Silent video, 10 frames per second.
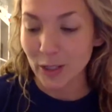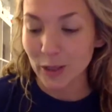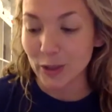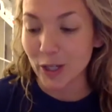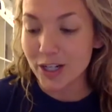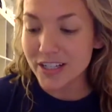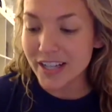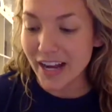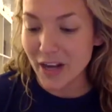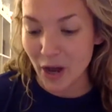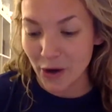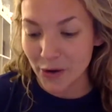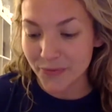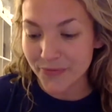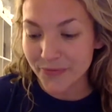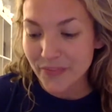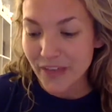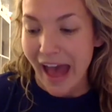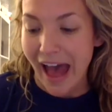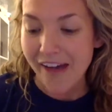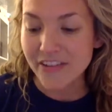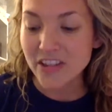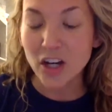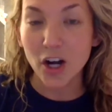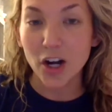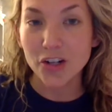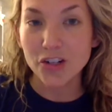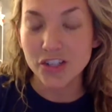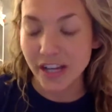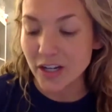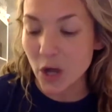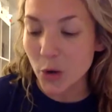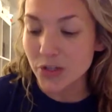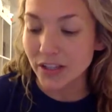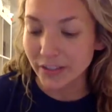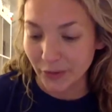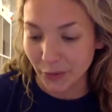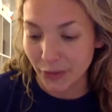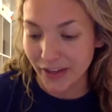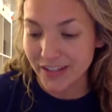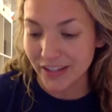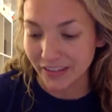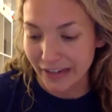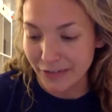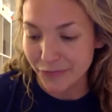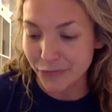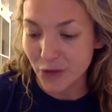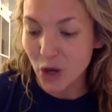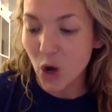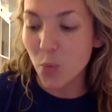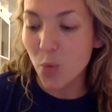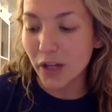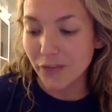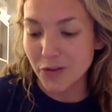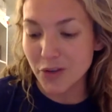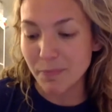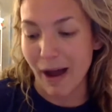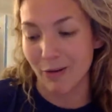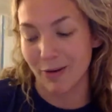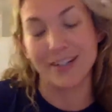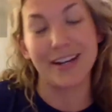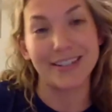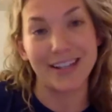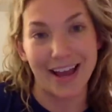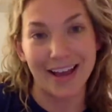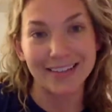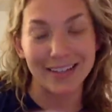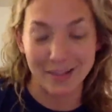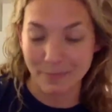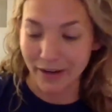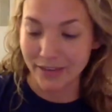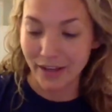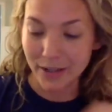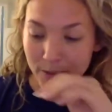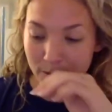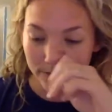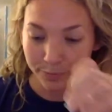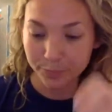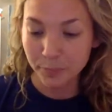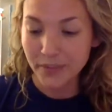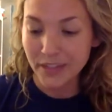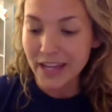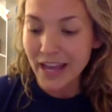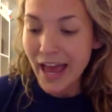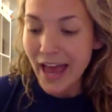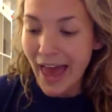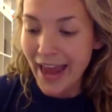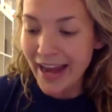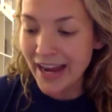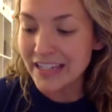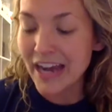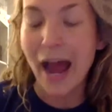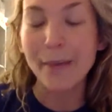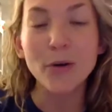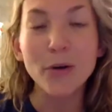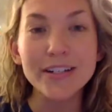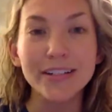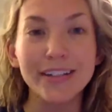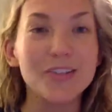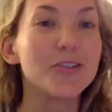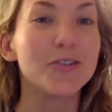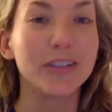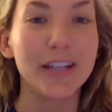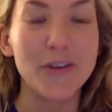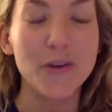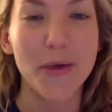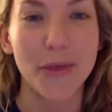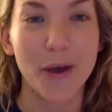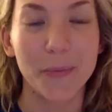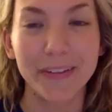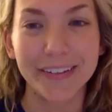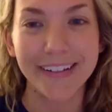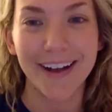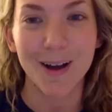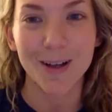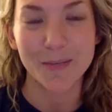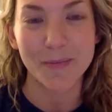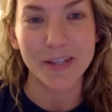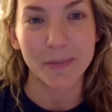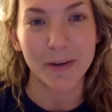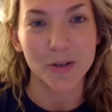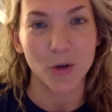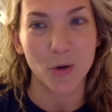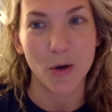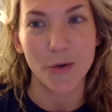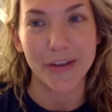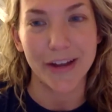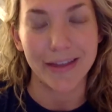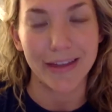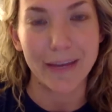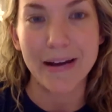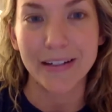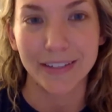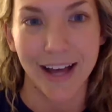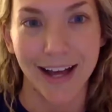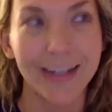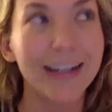learn to say no. Having the courage to say no to the little things in life will give you the power to say yes to the big things. And I'm going to leave you with a really awesome inspirational quote that I think about a lot.